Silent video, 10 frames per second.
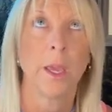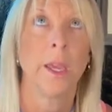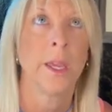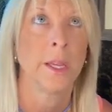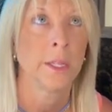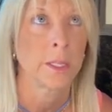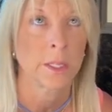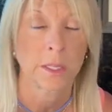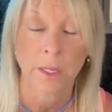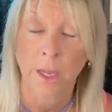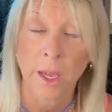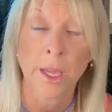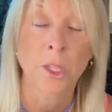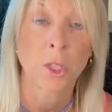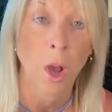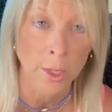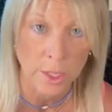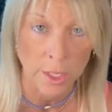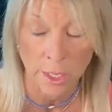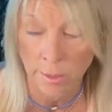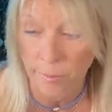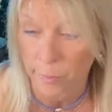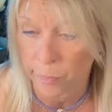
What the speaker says: is exhausting.